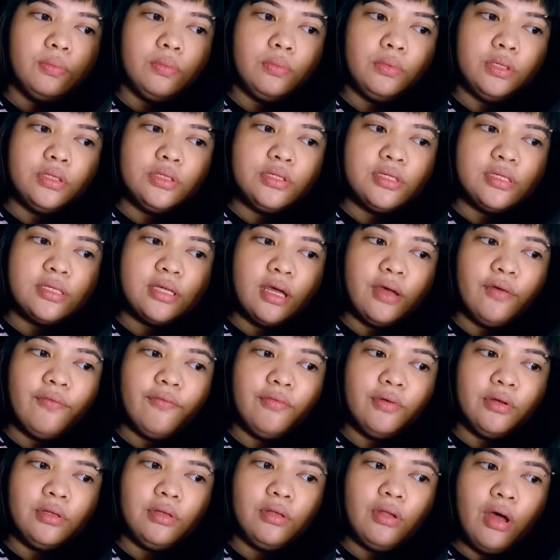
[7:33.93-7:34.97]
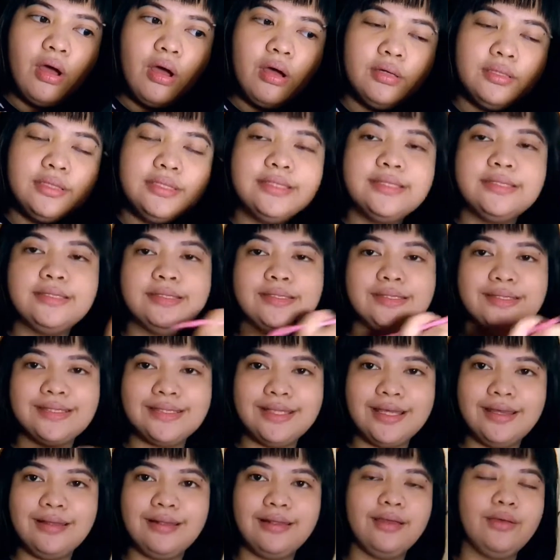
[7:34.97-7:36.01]
we just have a long distance
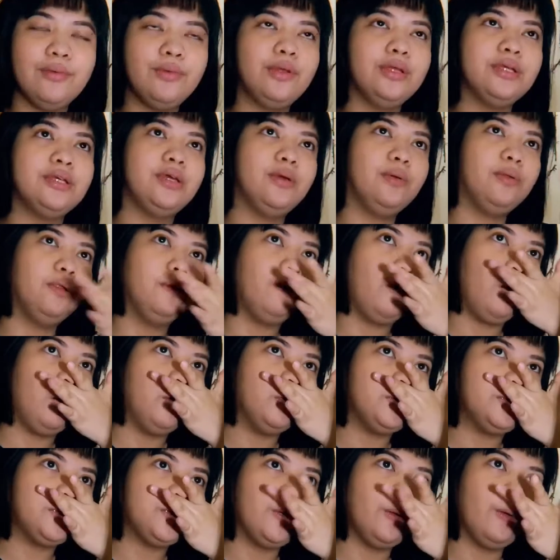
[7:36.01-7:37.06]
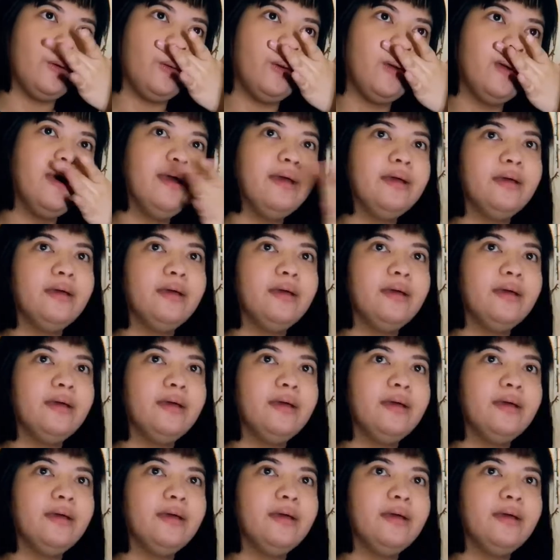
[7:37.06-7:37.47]
day like he will go to